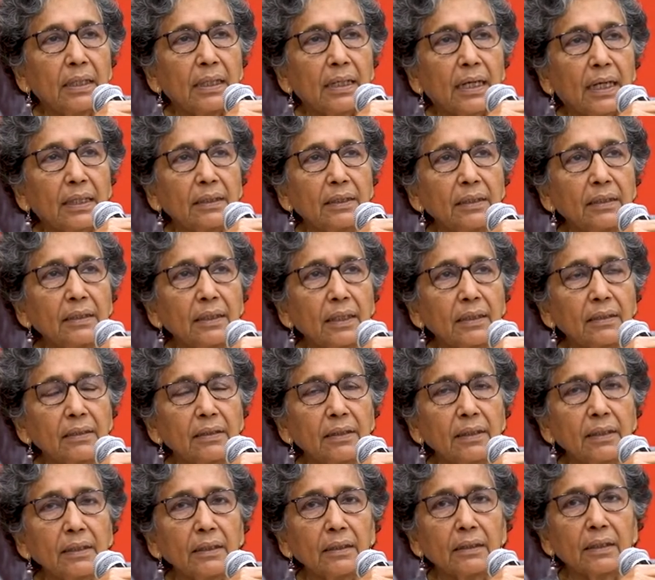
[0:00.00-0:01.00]
I think the other
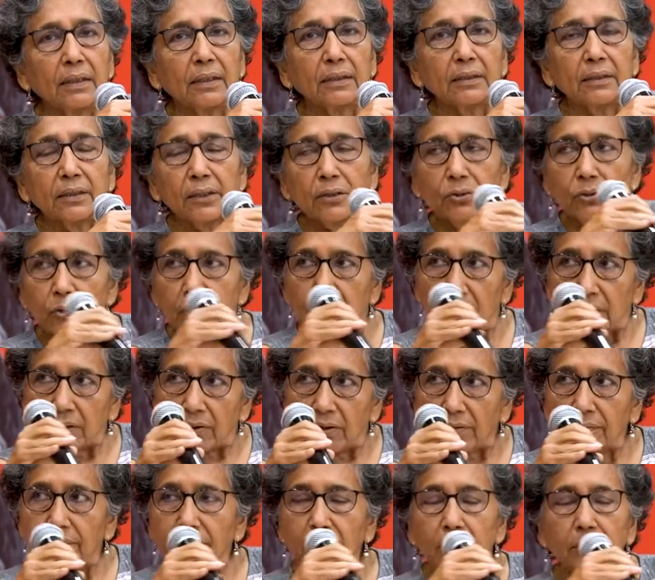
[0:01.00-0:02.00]
thing, just to take
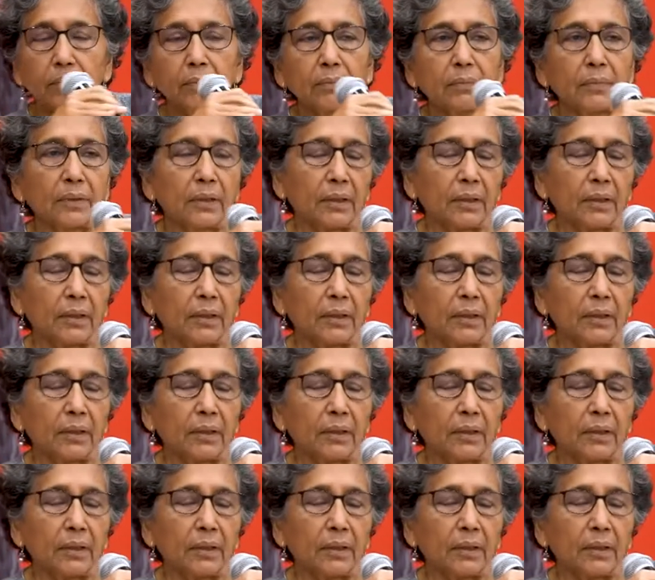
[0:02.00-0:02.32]
off from